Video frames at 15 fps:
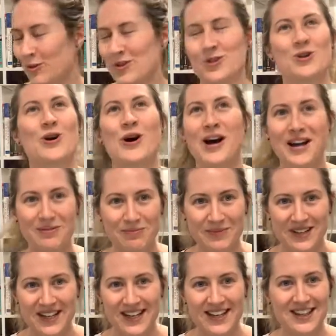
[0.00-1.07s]
all the
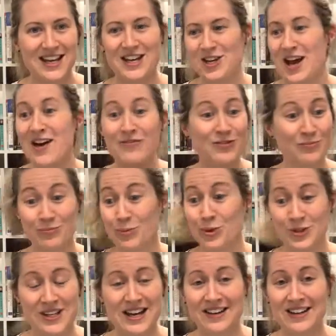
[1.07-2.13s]
time that you haven't
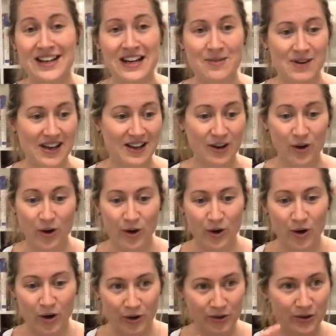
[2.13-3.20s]
put down anywhere
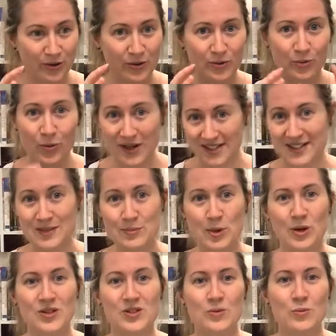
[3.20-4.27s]
on one
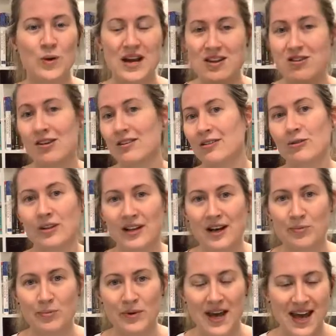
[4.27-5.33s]
spot where you can look it
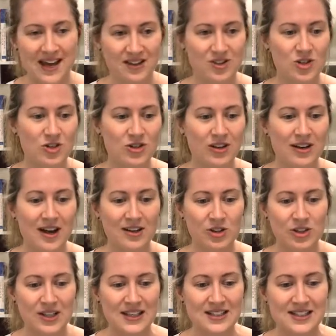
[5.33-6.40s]
up and you can
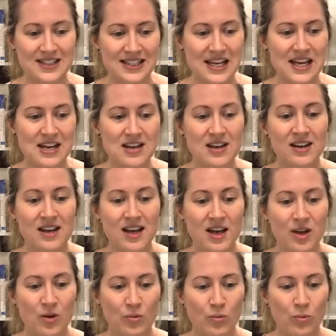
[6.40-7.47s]
actually see,
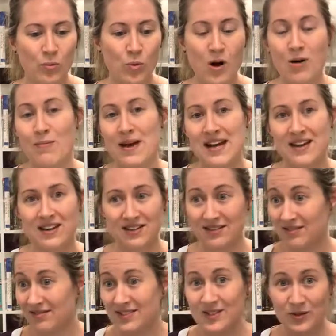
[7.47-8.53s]
while making
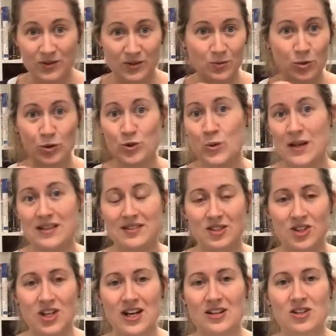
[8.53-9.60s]
small tweaks
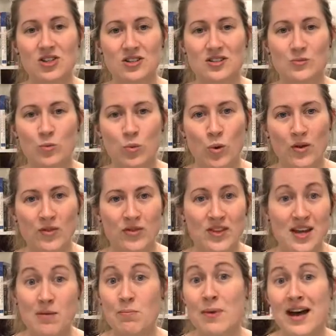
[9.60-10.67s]
and changes, what
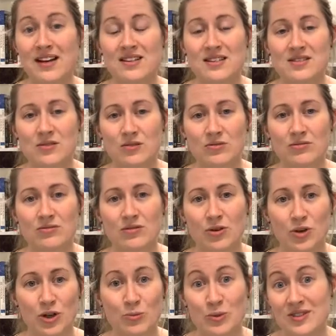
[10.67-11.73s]
the impact is on
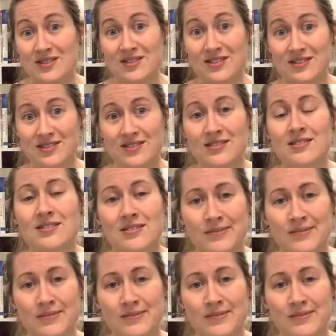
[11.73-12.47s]
your business.